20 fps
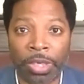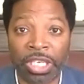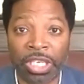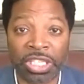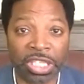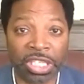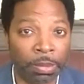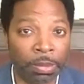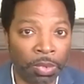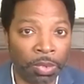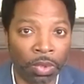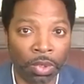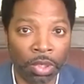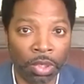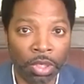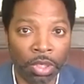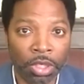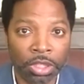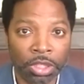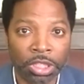assemble
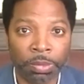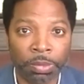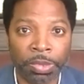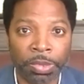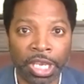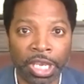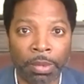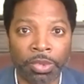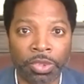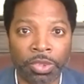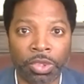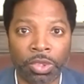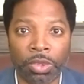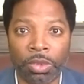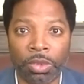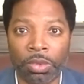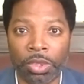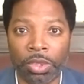to be able to